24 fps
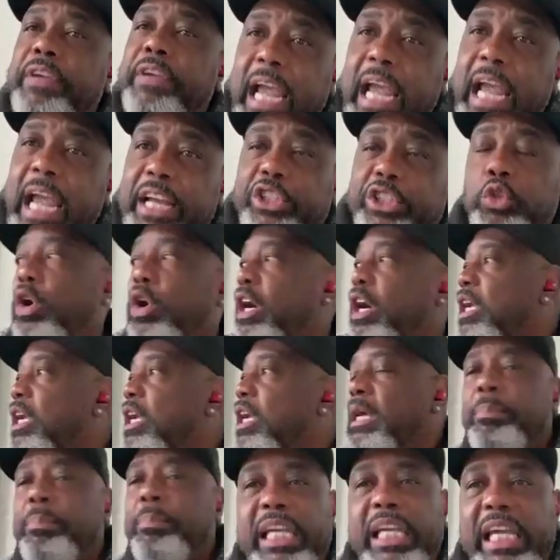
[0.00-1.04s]
V H one,
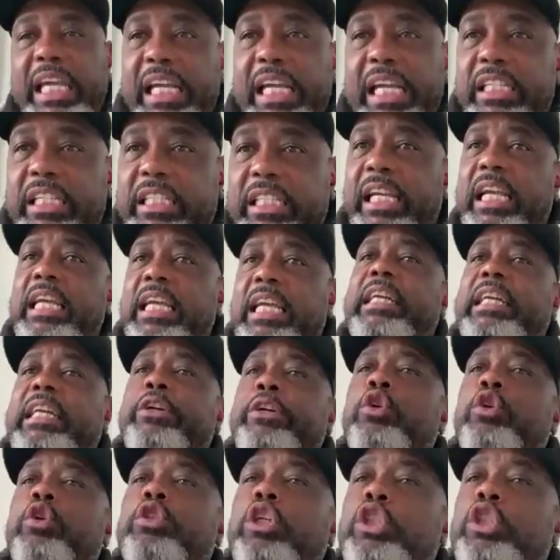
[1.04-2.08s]
B E T. They're
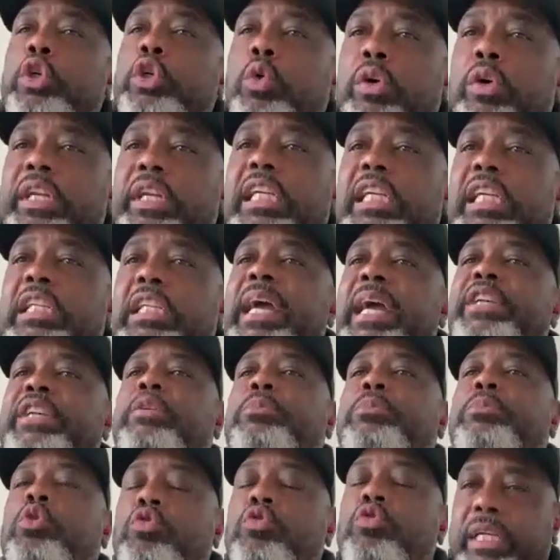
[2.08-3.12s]
used to doing these
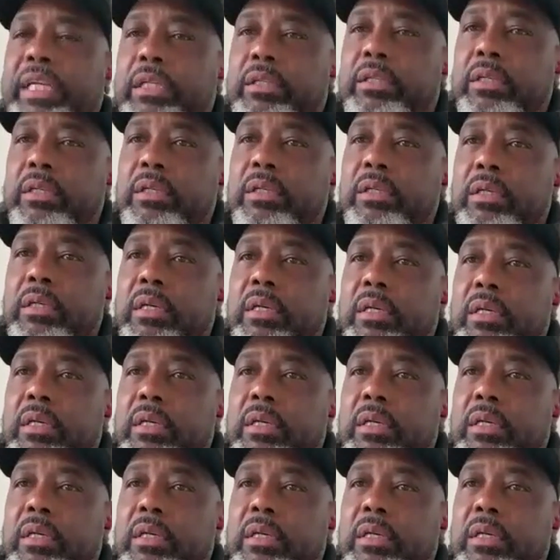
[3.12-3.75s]
major movies.